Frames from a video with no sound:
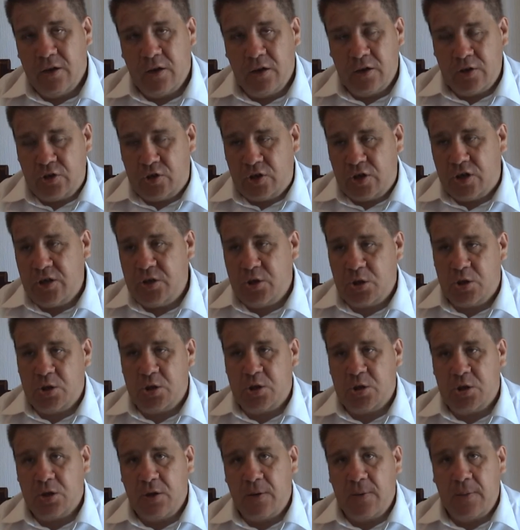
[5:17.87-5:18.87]
And
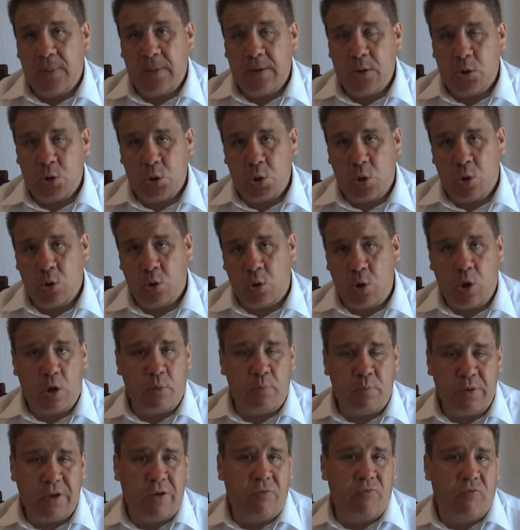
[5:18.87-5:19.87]
Jesus saw
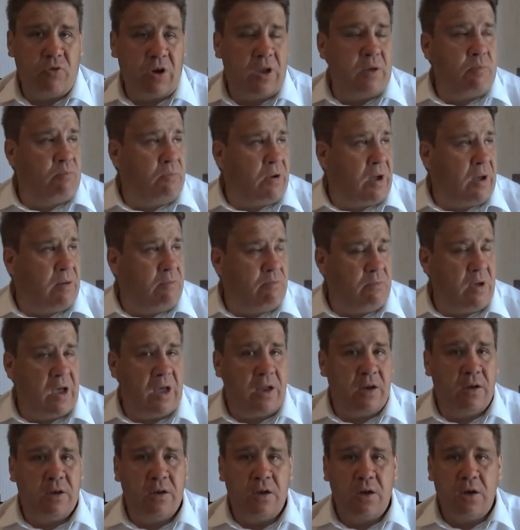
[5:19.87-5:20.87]
God being raped by
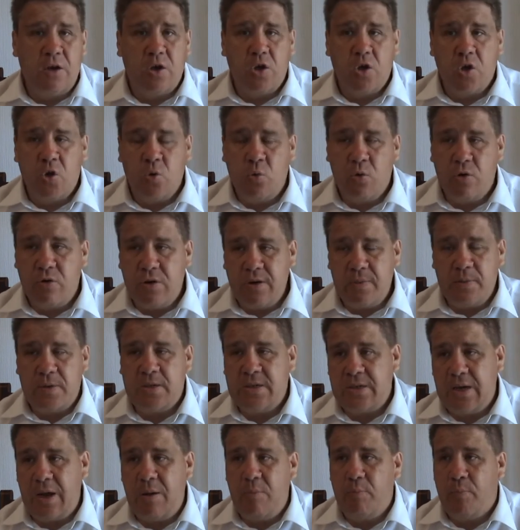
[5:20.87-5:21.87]
men who were in the
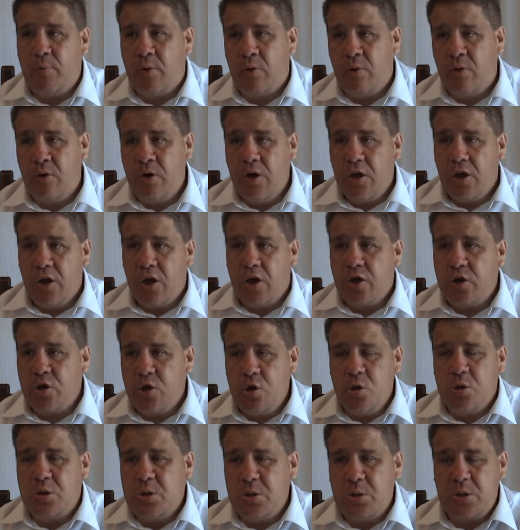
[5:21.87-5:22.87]
temple and
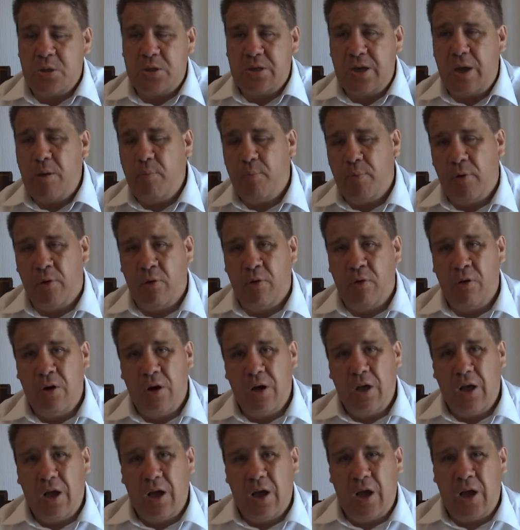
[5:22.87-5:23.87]
using the temple
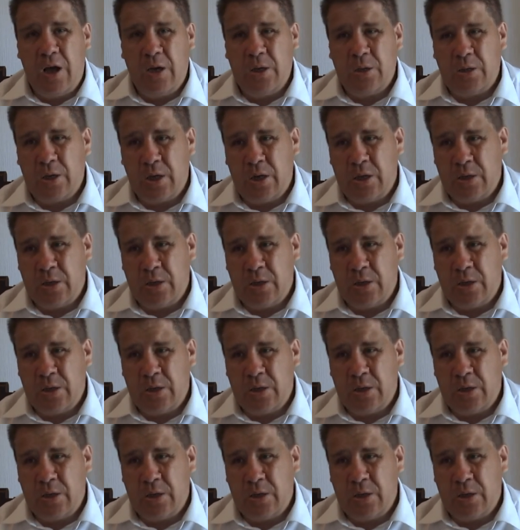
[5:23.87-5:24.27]
as,